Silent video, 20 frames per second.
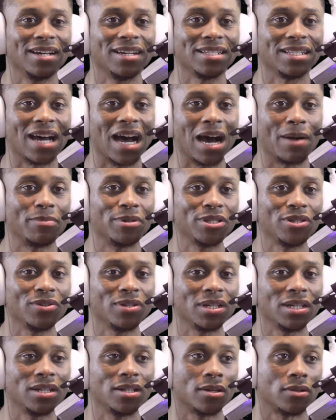the
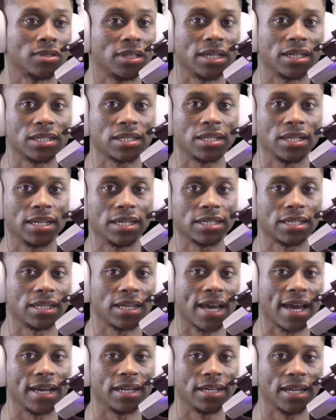opportunity to do this, and
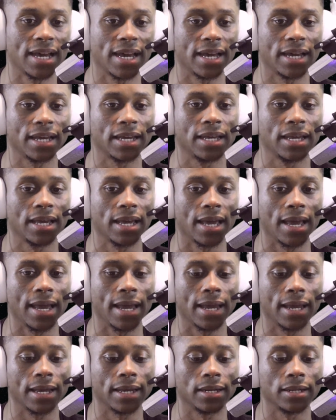that, and that.
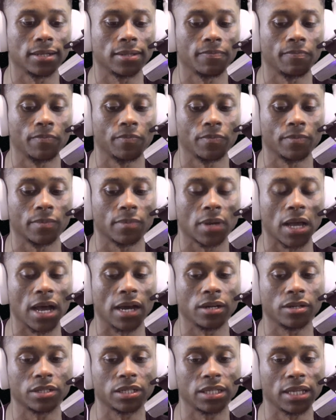And I
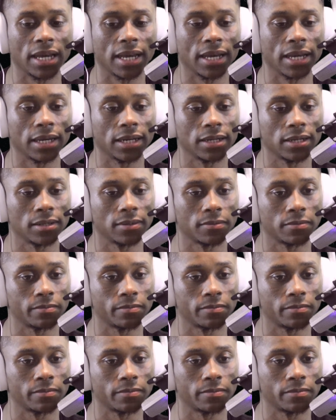understand